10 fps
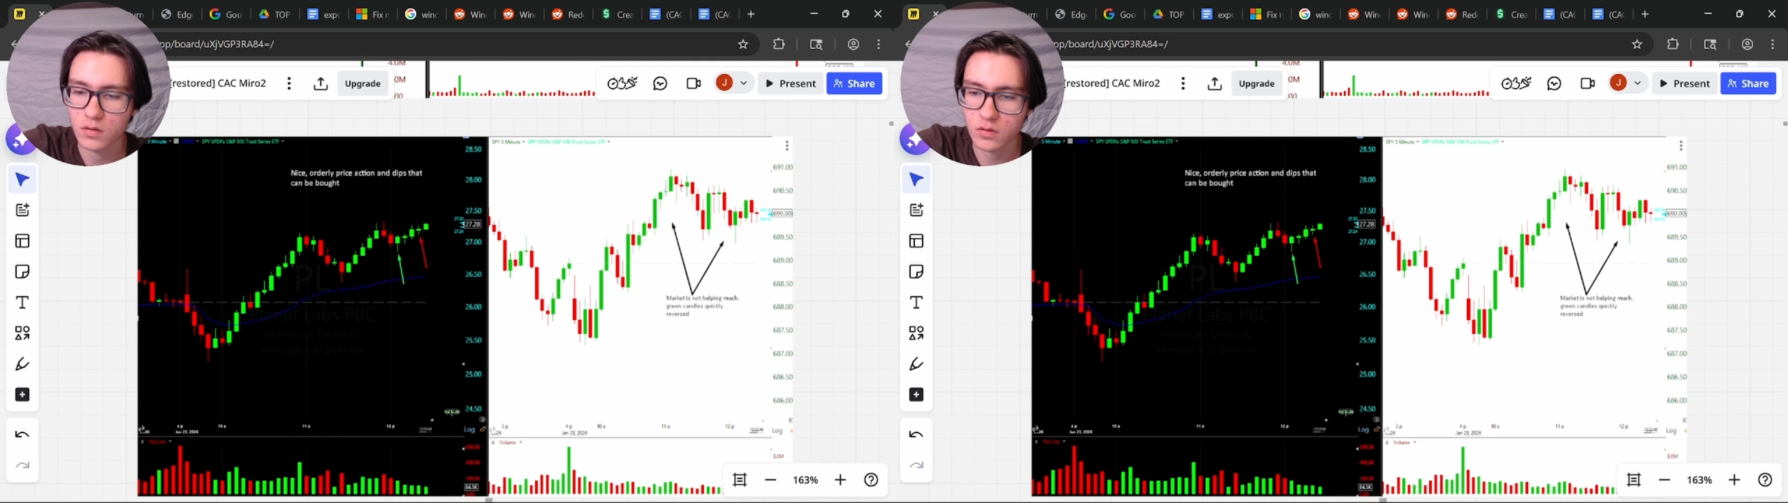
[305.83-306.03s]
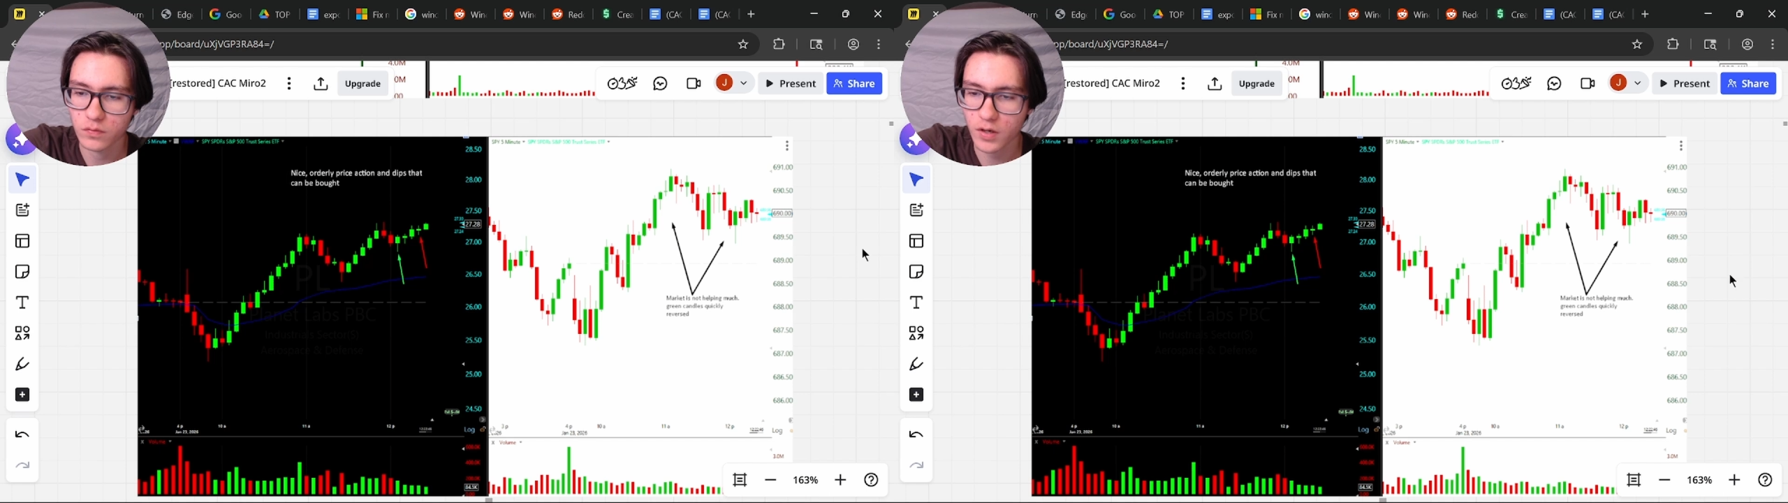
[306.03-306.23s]

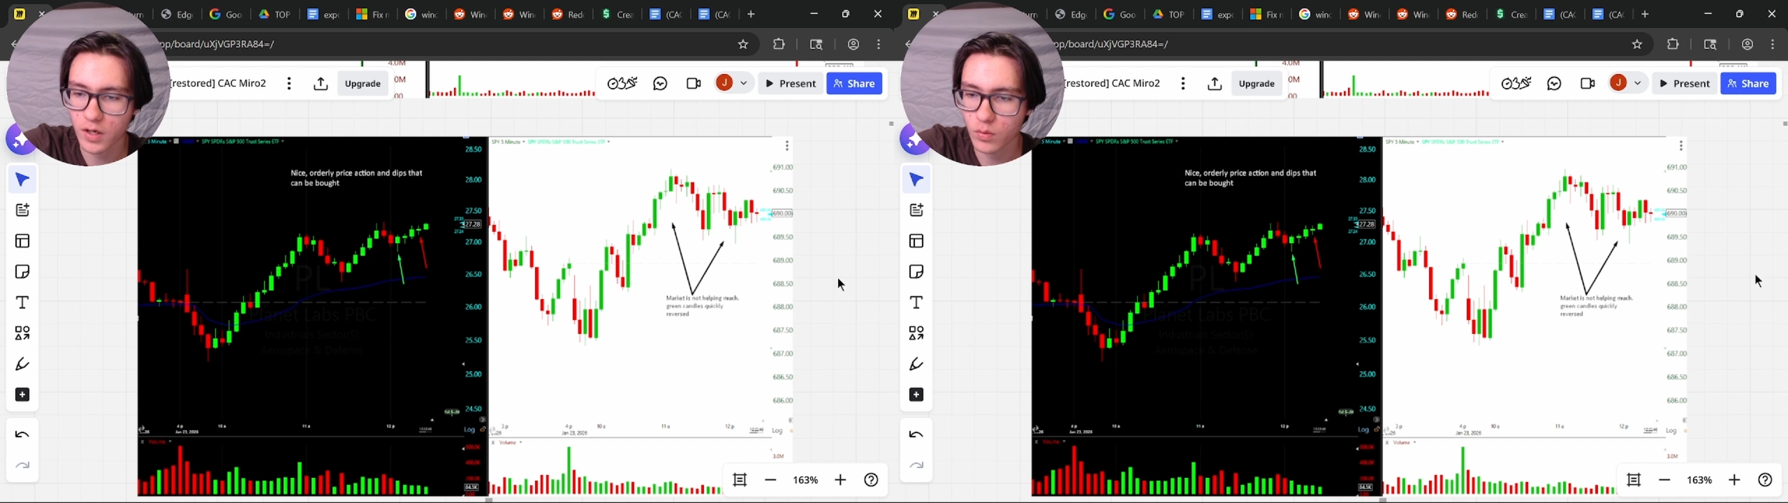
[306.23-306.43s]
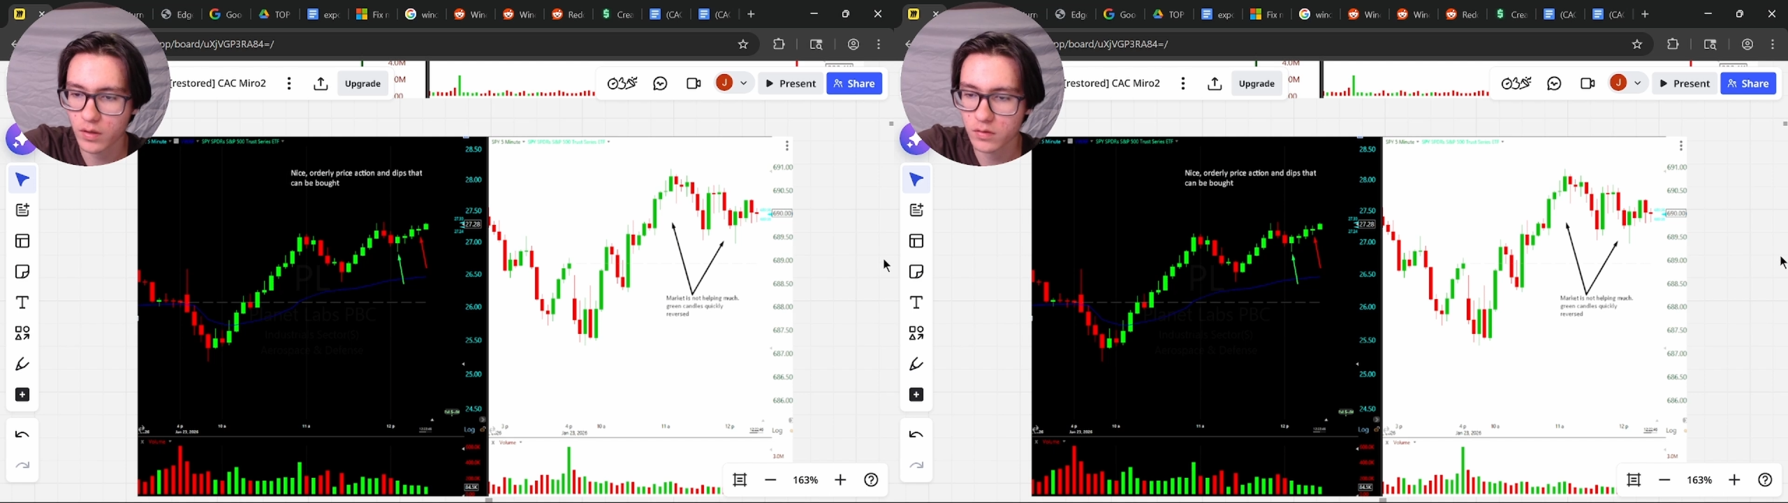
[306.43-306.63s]
So if I
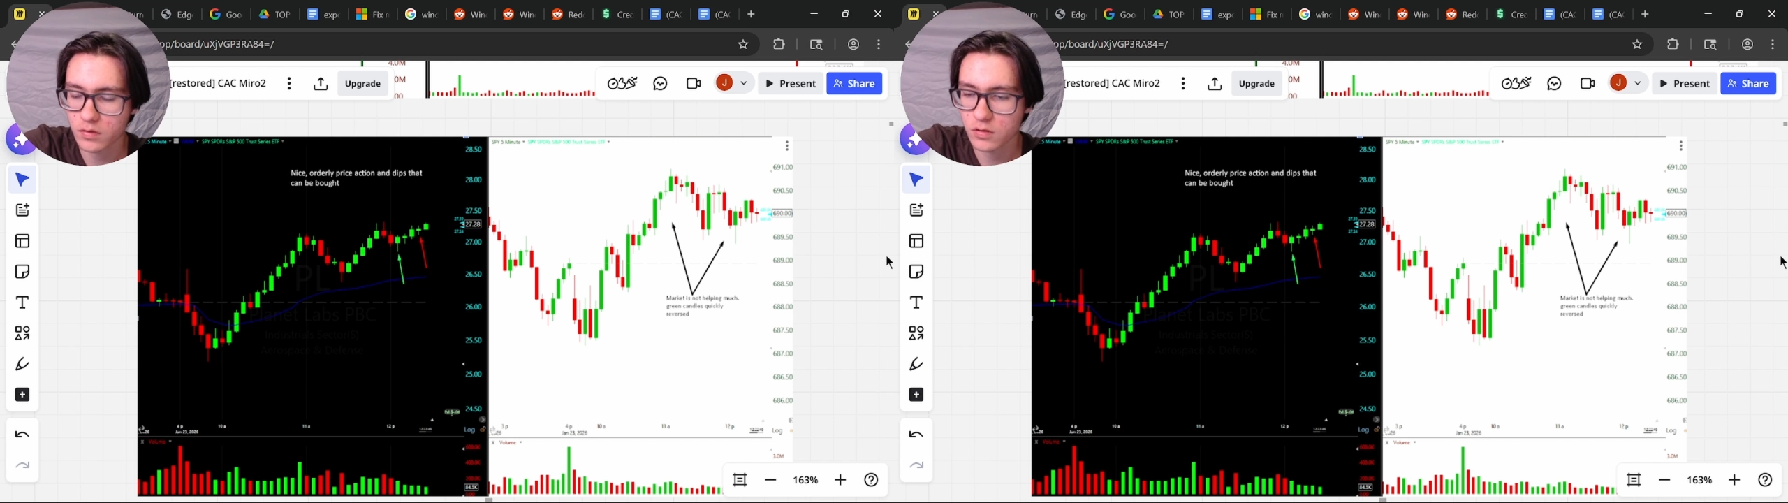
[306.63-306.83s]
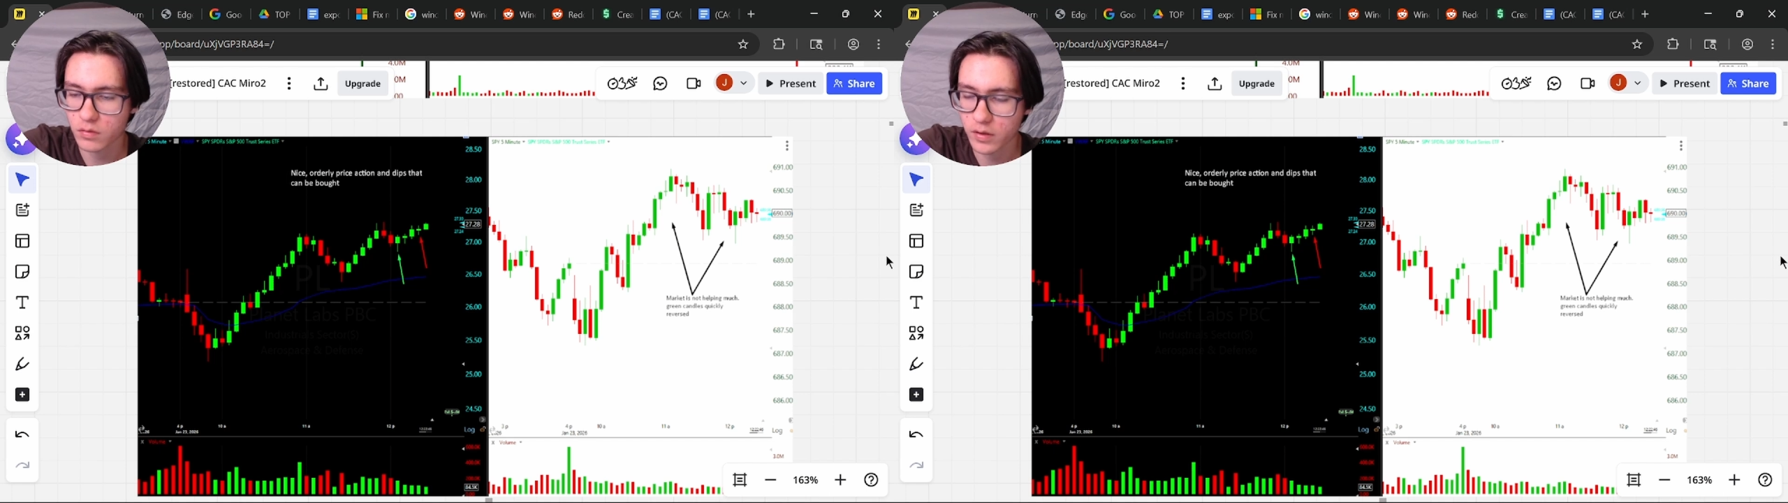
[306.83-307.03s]
wanted to
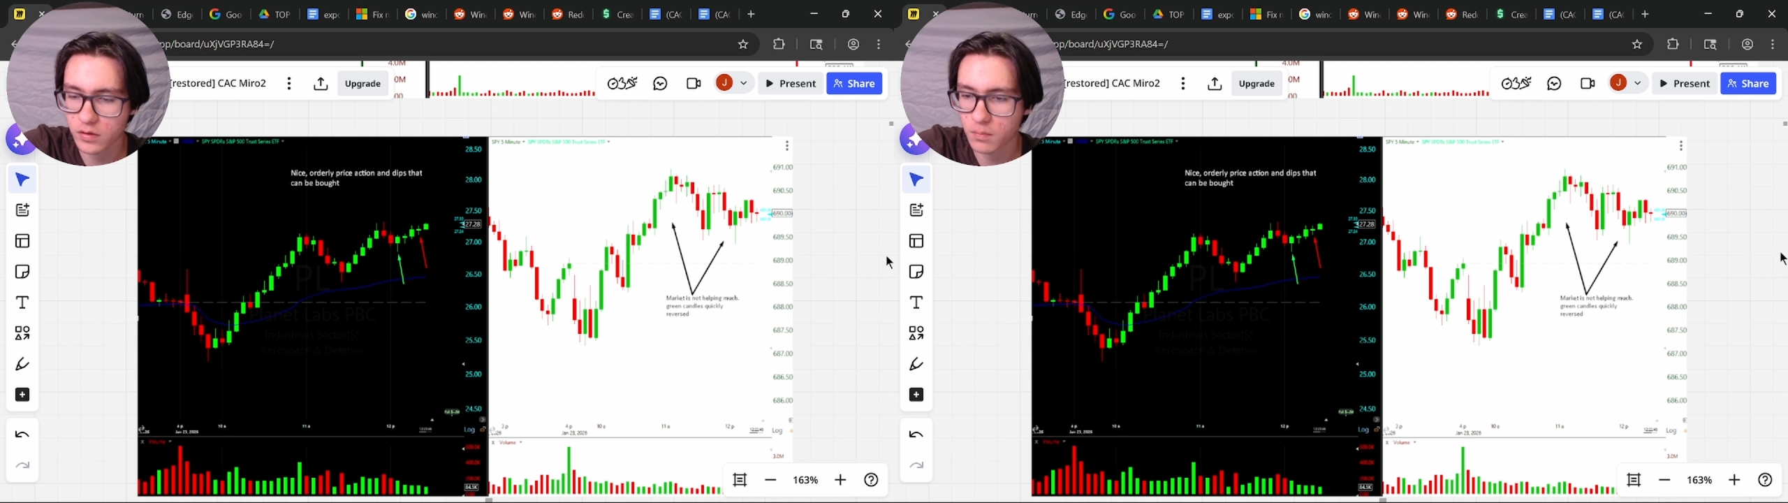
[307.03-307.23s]
trade the